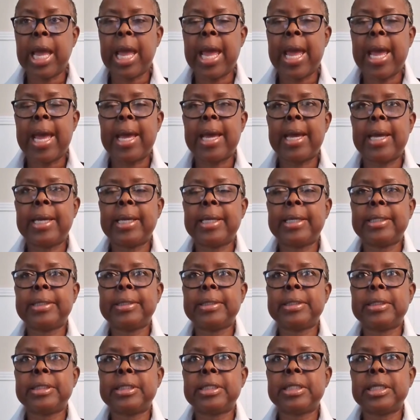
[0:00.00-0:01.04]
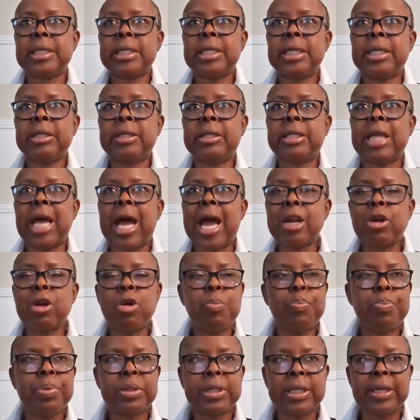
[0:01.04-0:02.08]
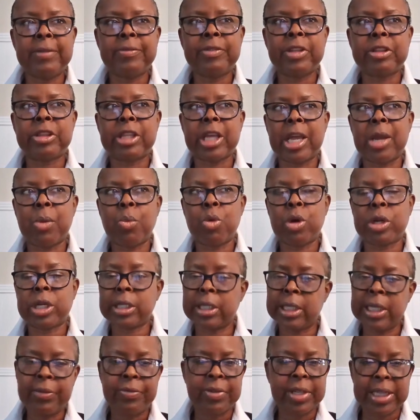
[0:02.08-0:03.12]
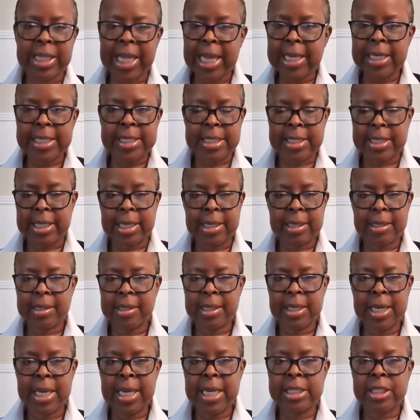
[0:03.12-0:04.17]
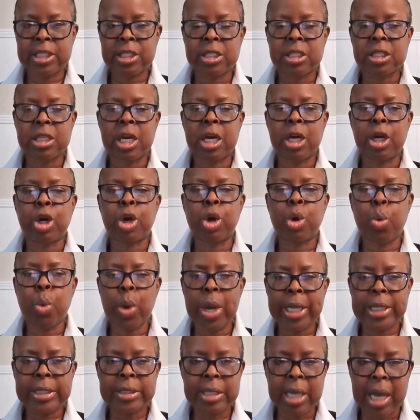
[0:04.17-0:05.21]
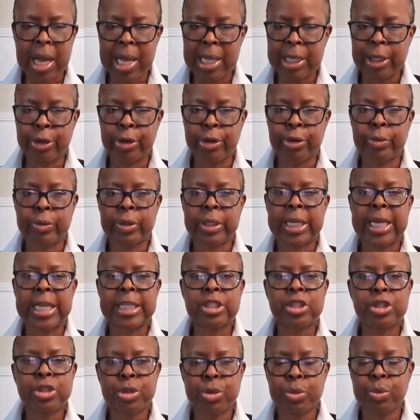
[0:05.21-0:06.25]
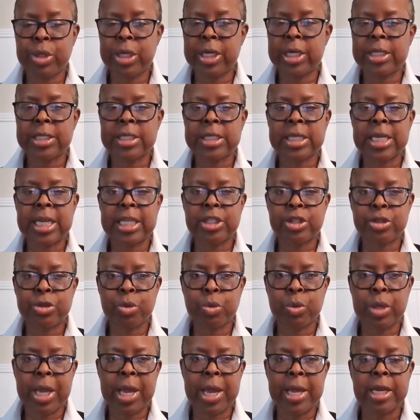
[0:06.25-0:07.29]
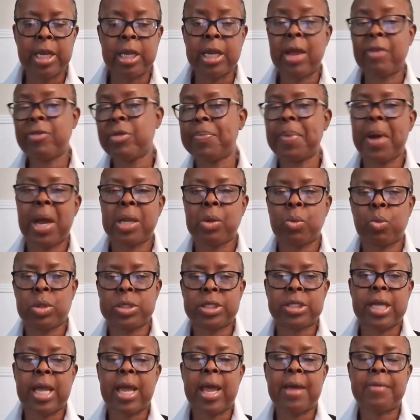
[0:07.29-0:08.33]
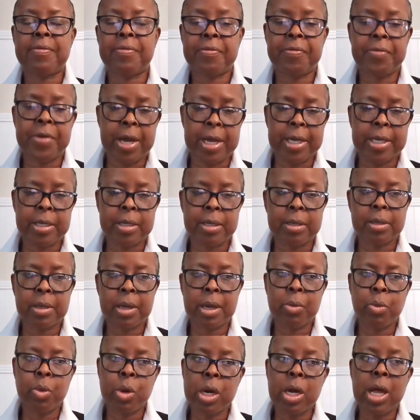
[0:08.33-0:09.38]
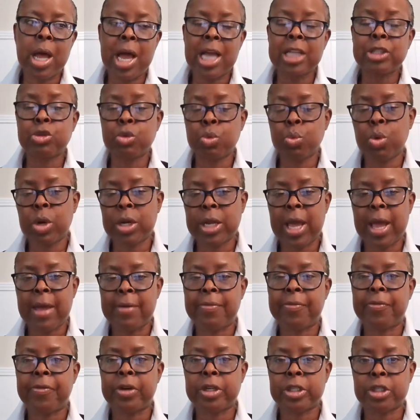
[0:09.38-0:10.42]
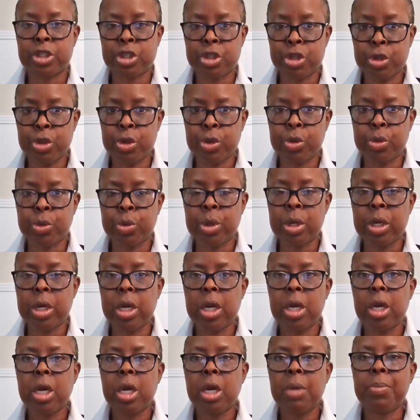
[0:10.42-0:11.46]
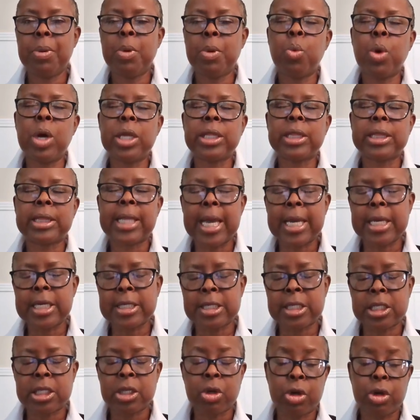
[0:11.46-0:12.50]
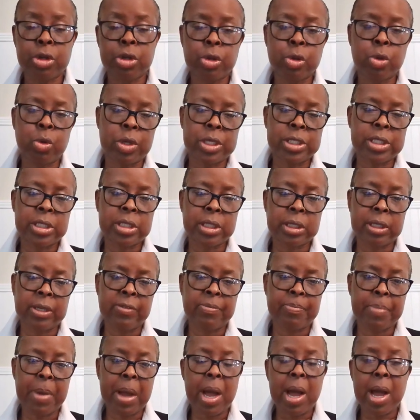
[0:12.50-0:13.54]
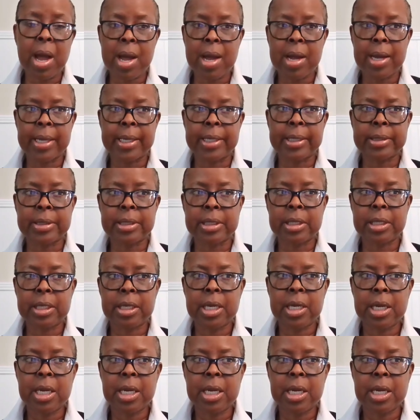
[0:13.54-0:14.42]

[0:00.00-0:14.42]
and I don't believe that they want to leave a legacy. It's a quick dollar, let's do this, let's do that, and everybody wants to have fun. Well, I do want to have fun too, but what legacy are you going to leave behind?